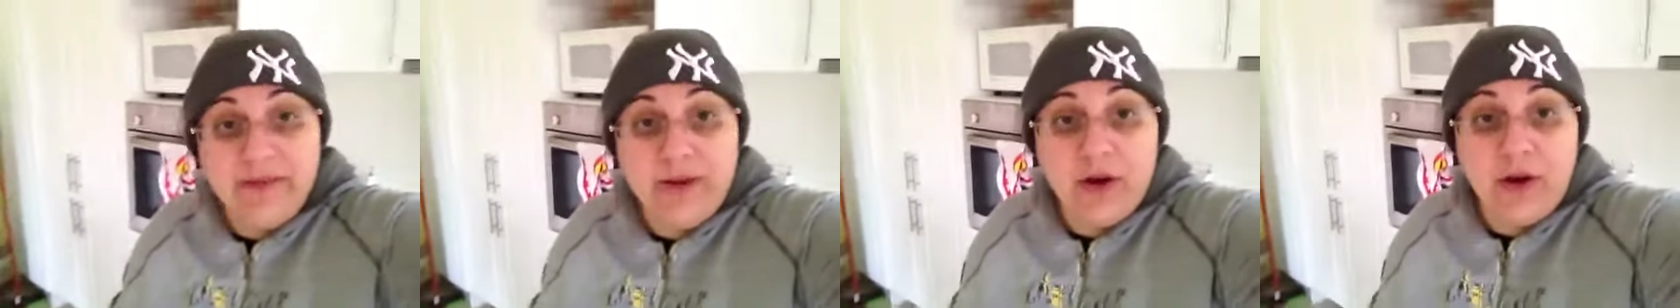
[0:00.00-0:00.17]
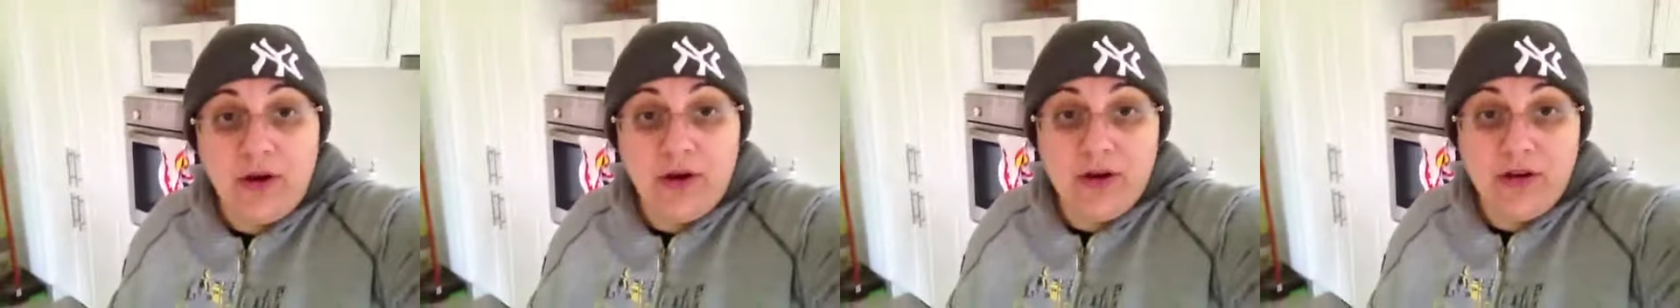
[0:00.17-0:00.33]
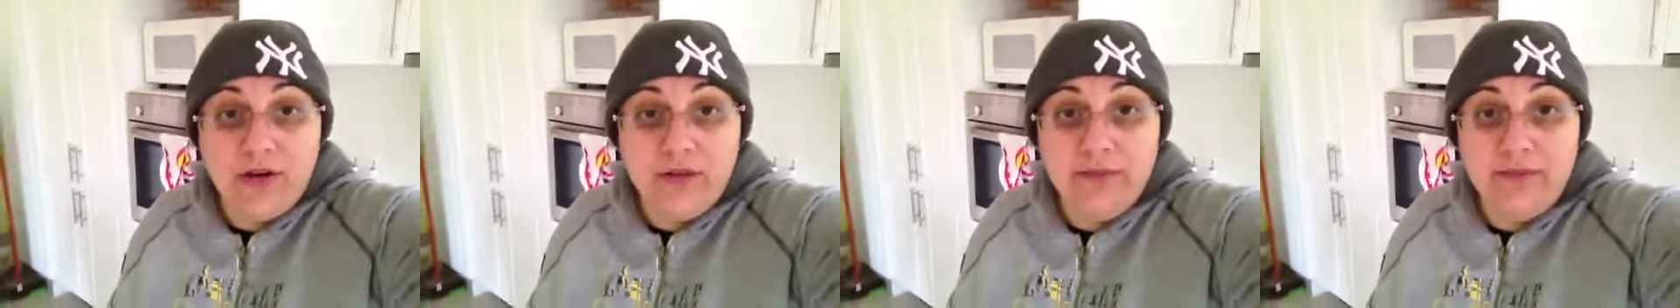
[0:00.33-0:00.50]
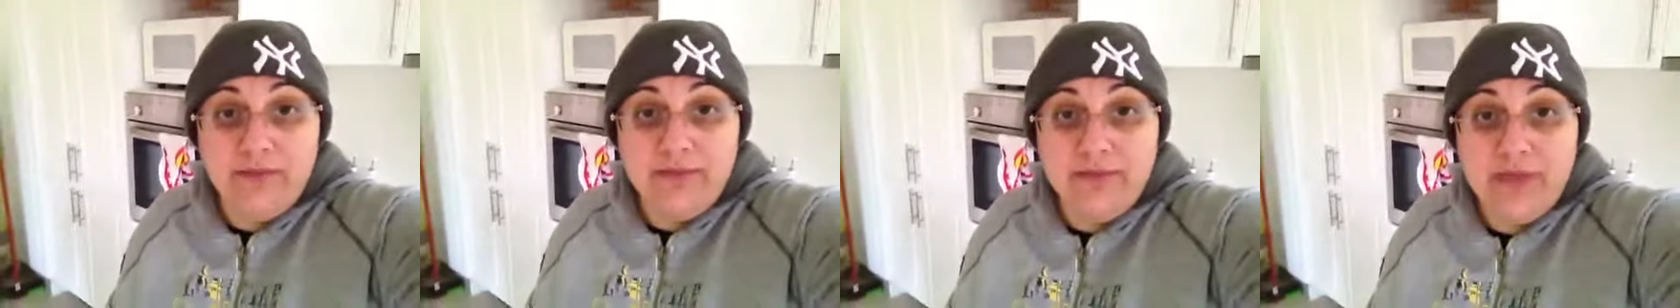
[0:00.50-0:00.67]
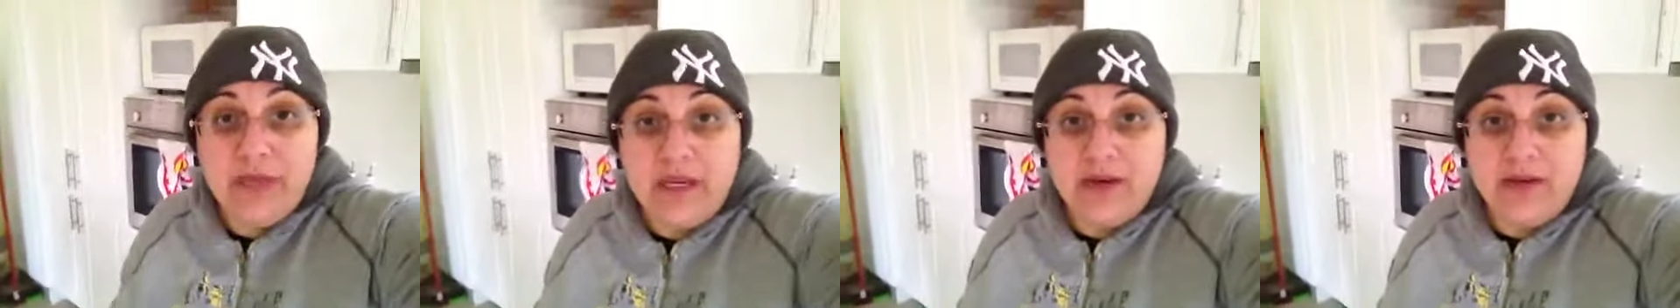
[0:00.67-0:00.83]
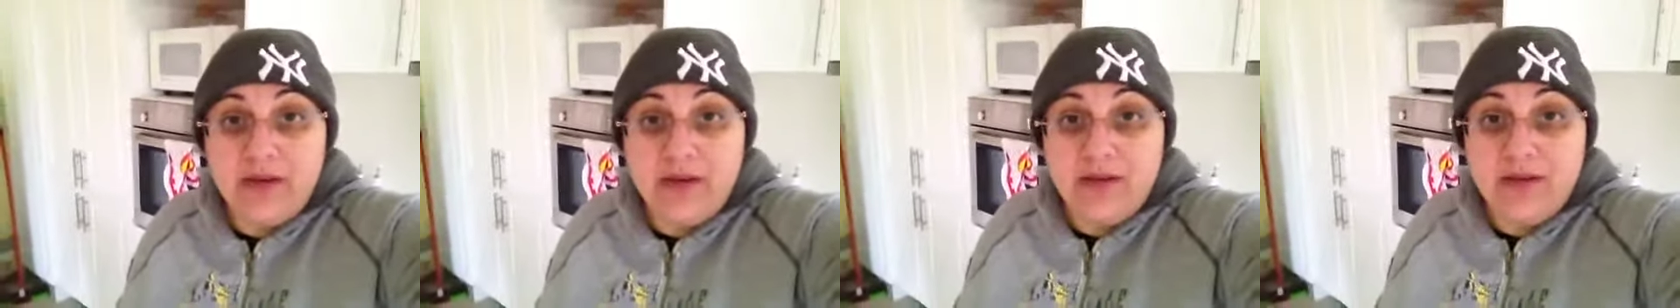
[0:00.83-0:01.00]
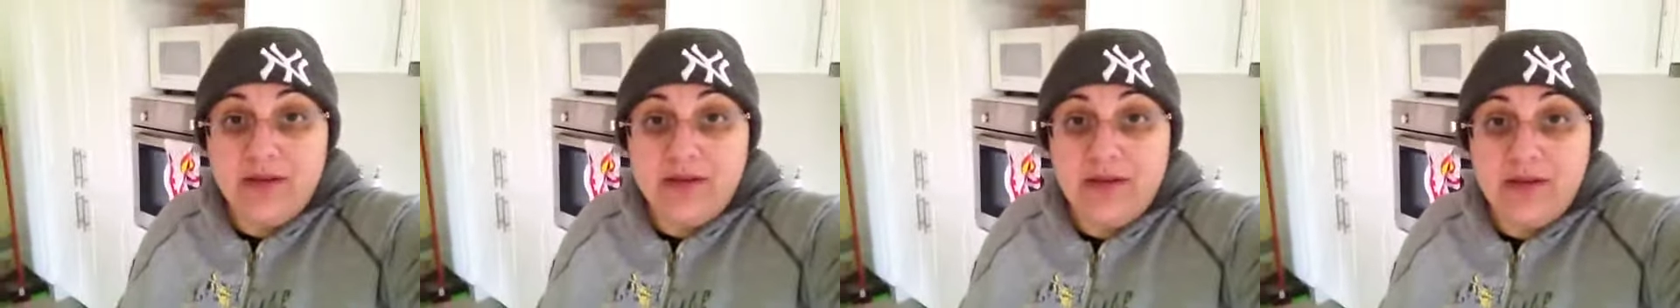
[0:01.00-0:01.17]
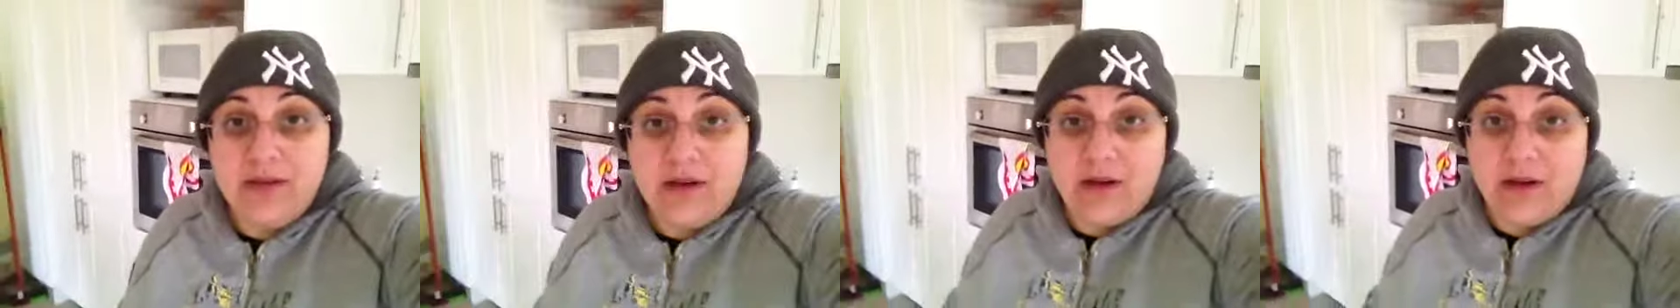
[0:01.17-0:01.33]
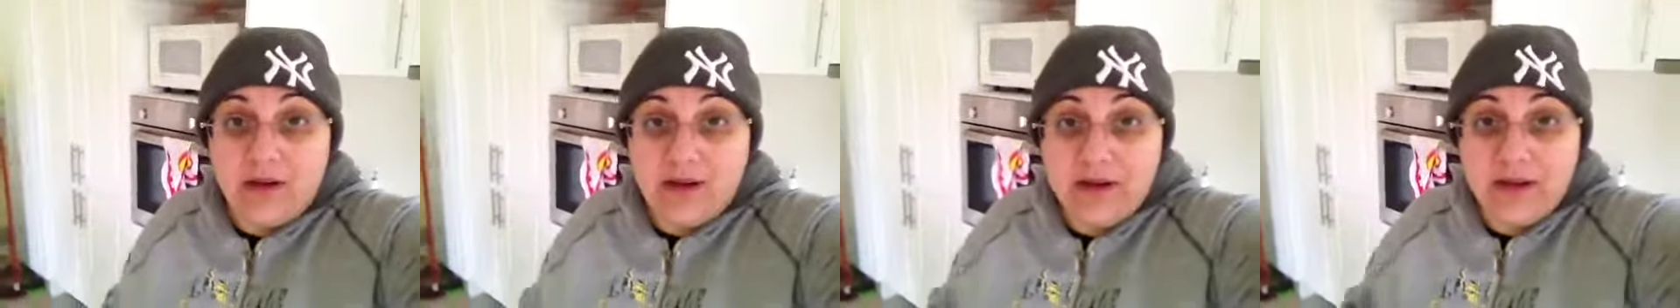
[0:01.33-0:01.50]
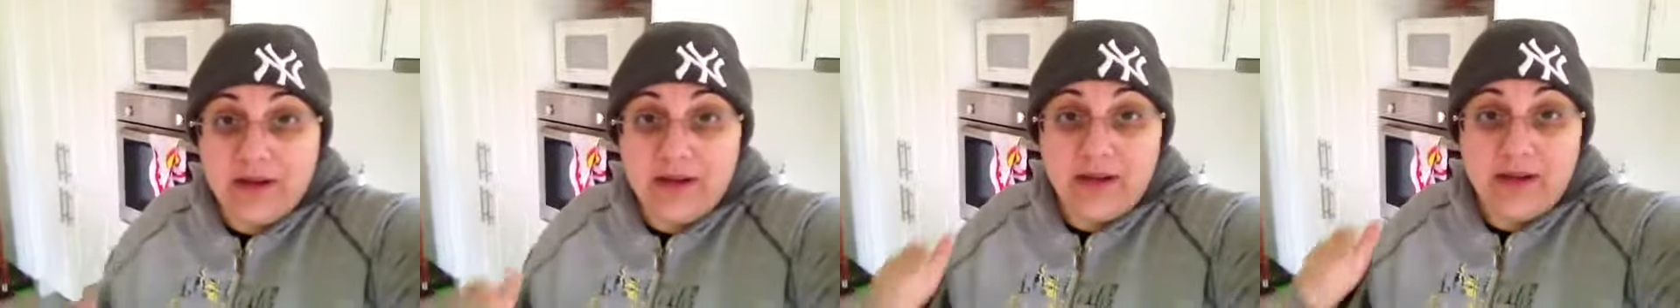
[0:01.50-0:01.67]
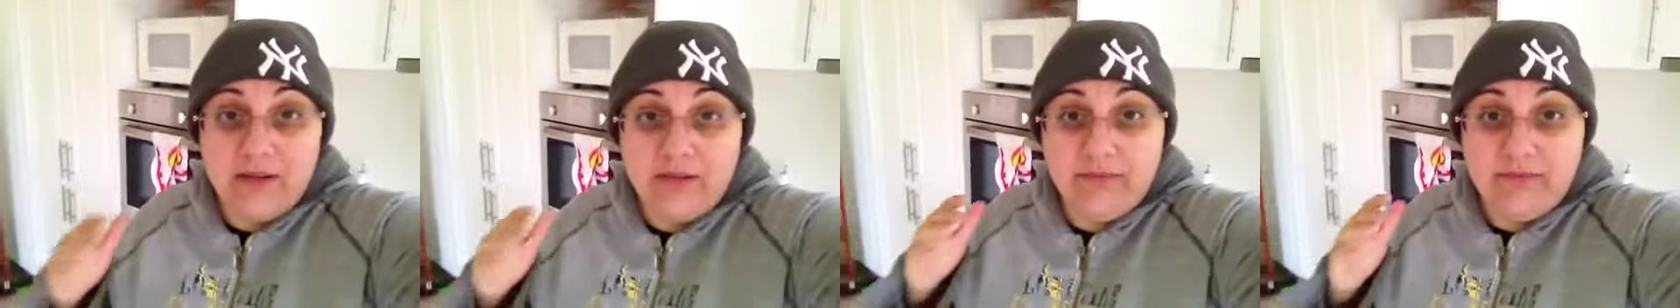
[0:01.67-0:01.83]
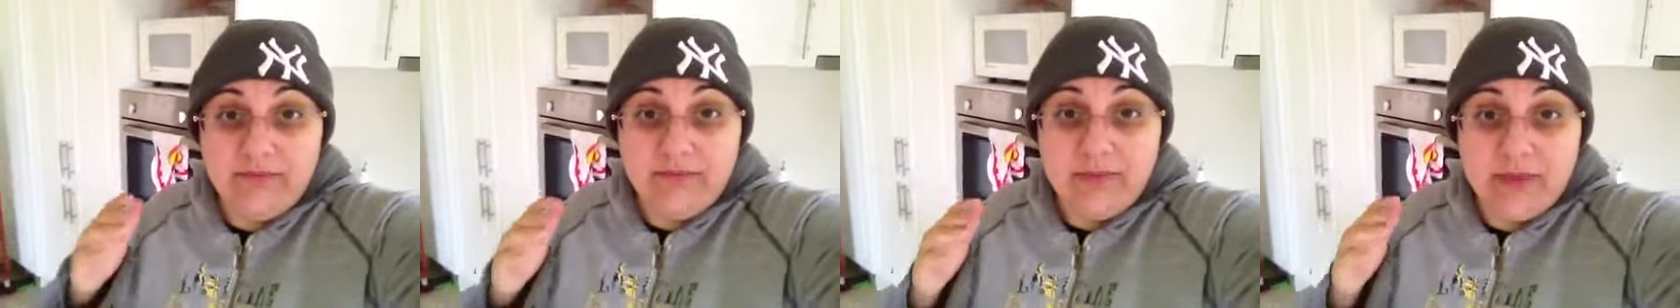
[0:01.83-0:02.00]
vlog because
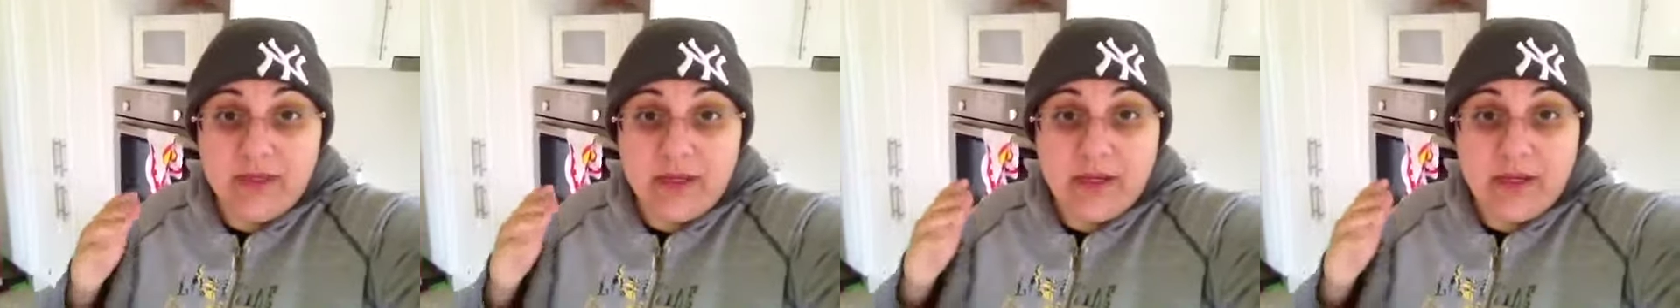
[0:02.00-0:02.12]
I